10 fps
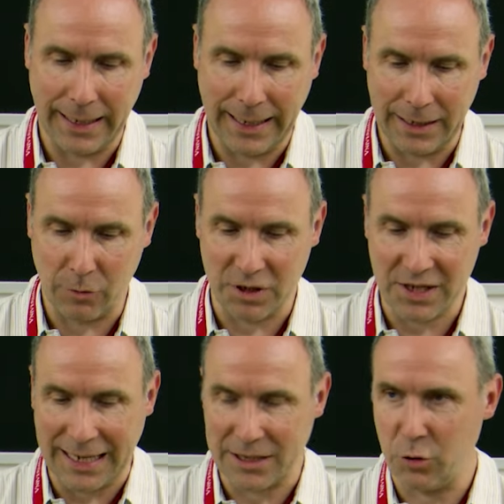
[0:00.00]
And it
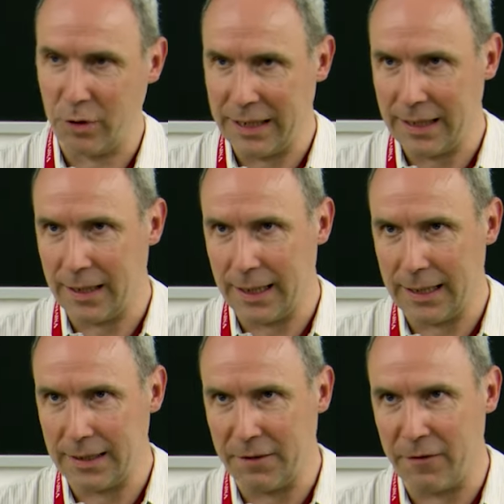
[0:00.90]
was actually
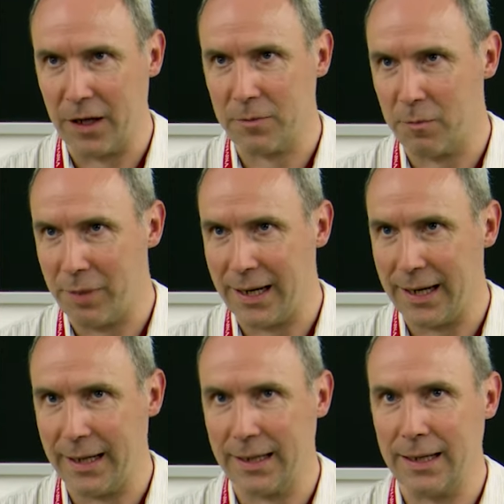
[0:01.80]
developed
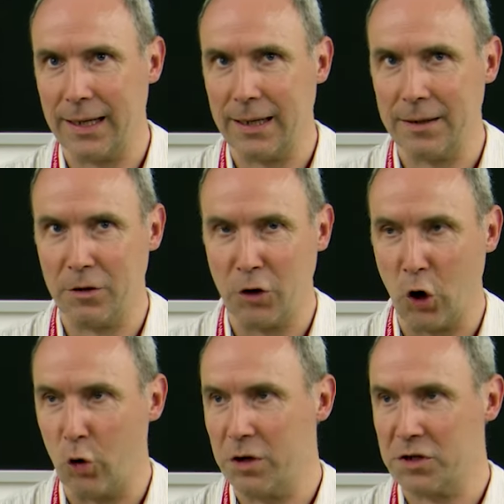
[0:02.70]
by the
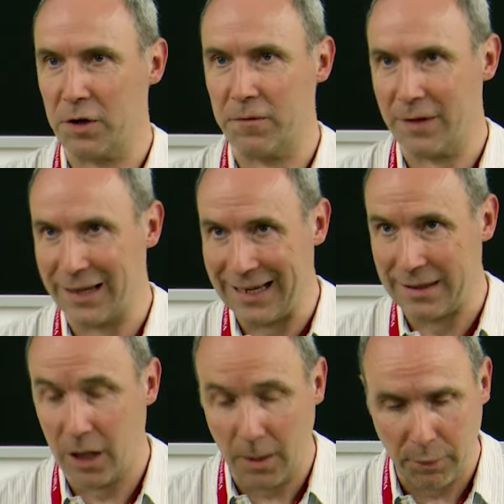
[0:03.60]
owners of
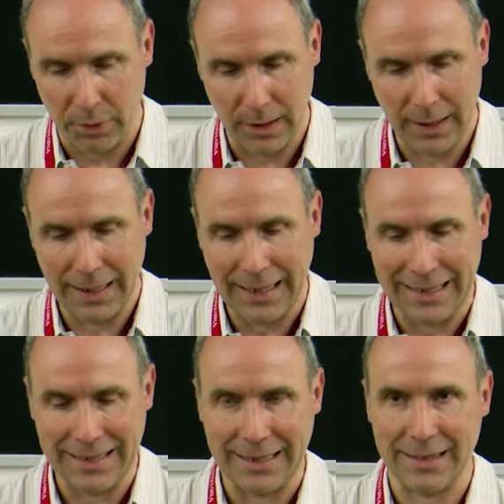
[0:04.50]
GitHub
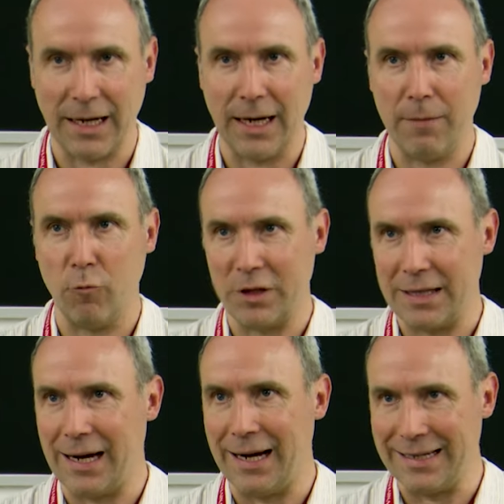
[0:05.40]
at that time with
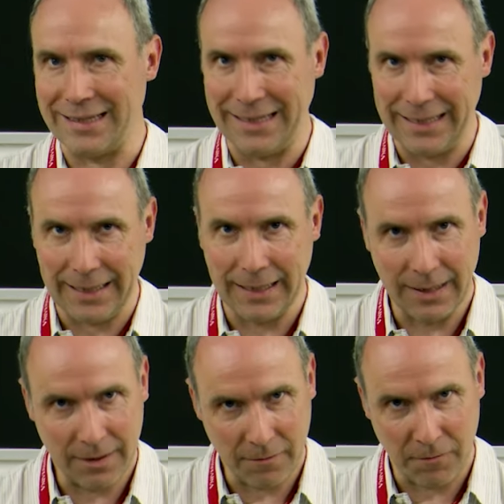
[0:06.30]
the idea
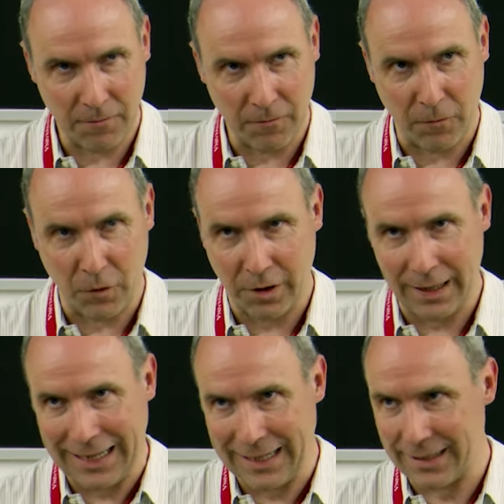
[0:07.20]
for
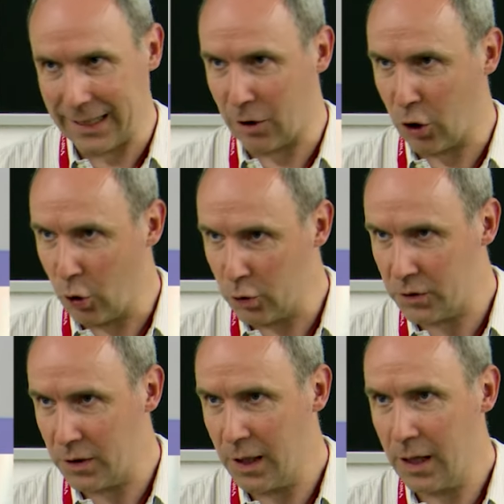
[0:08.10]
editing code
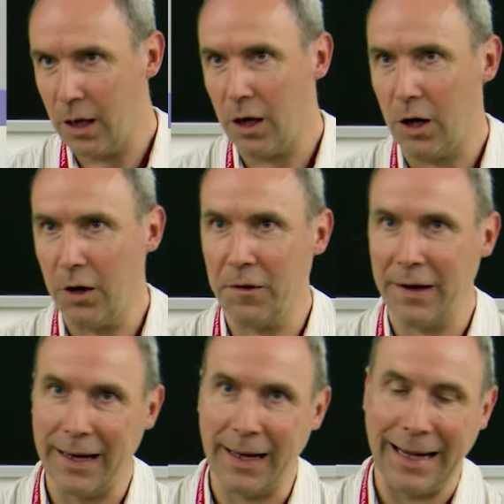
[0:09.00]
on
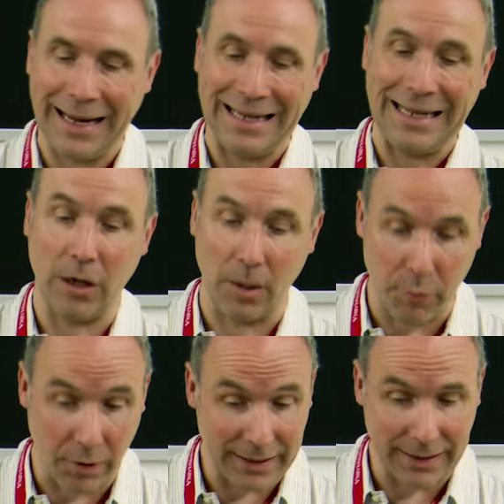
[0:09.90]
any
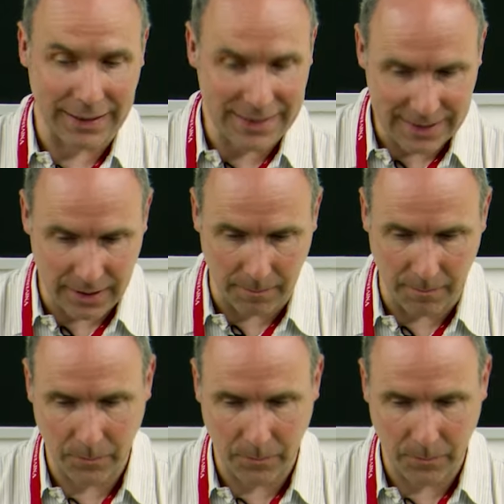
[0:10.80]
operating system.